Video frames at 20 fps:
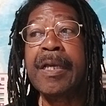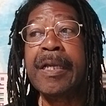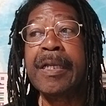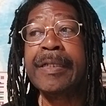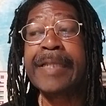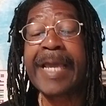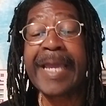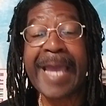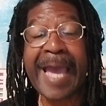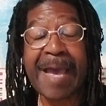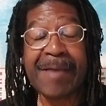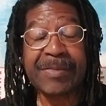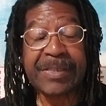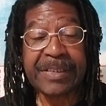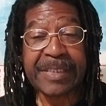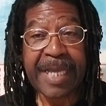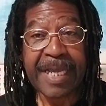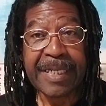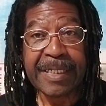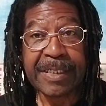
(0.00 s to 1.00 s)
They have
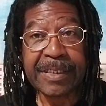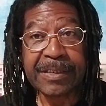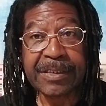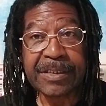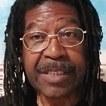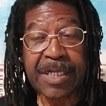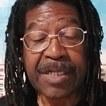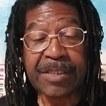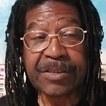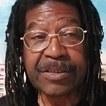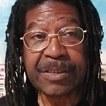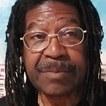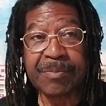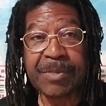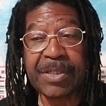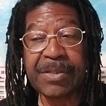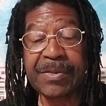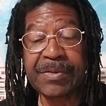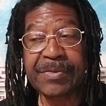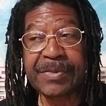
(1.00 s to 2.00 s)
stayed in touch. The
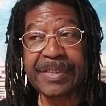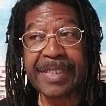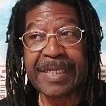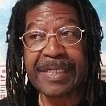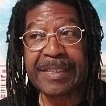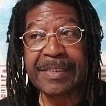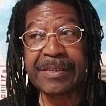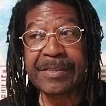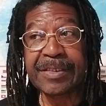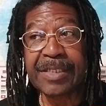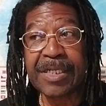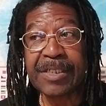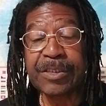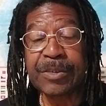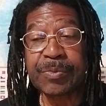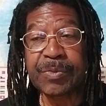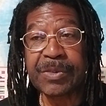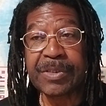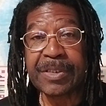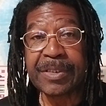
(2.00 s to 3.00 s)
mother stayed in
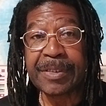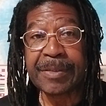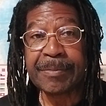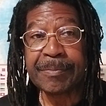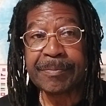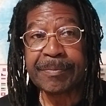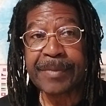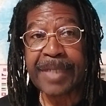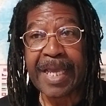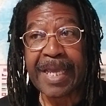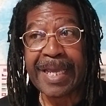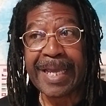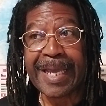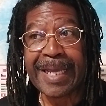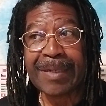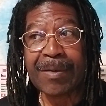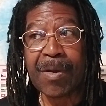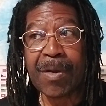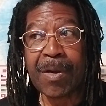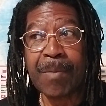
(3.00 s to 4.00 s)
touch with him,
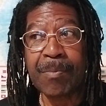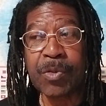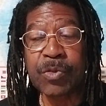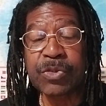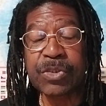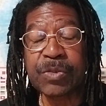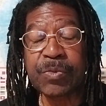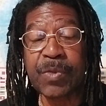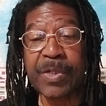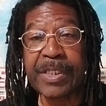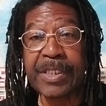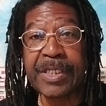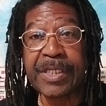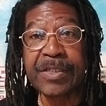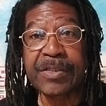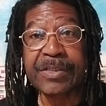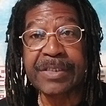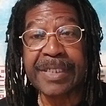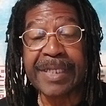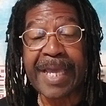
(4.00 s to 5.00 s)
and almost 20
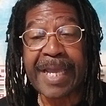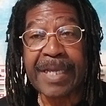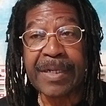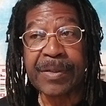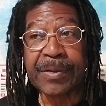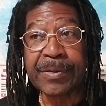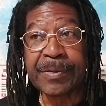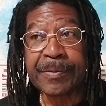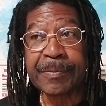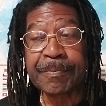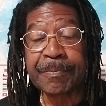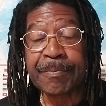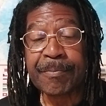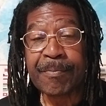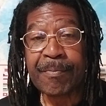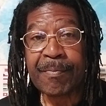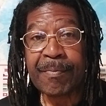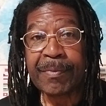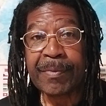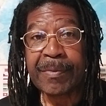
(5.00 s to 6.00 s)
years later,
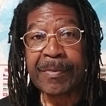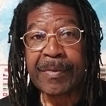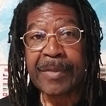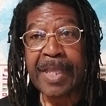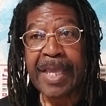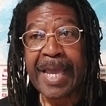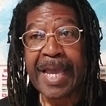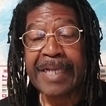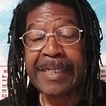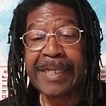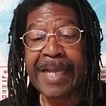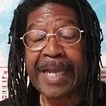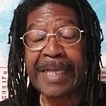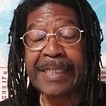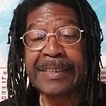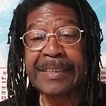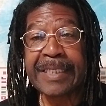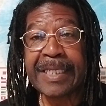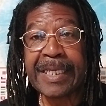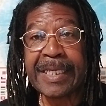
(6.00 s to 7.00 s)
at
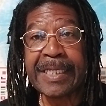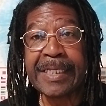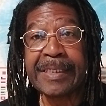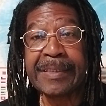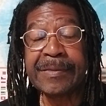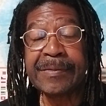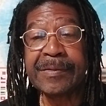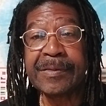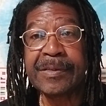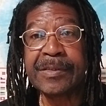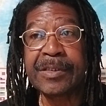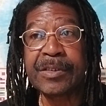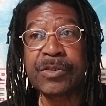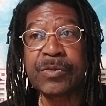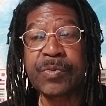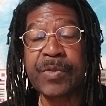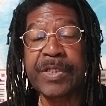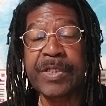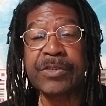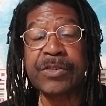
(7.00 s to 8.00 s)
19, the
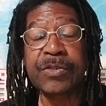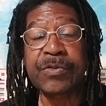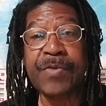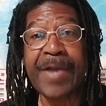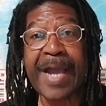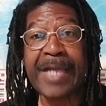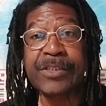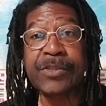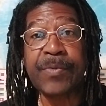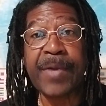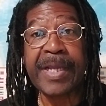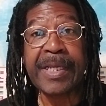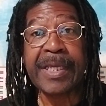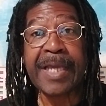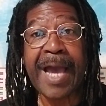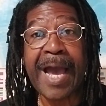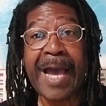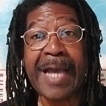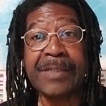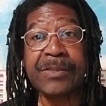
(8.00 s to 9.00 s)
twins are graduating
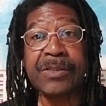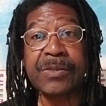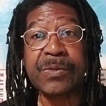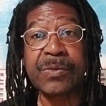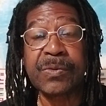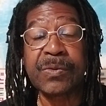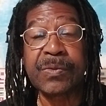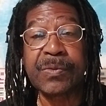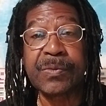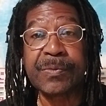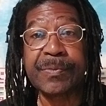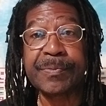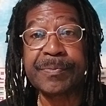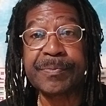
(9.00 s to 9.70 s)
high school.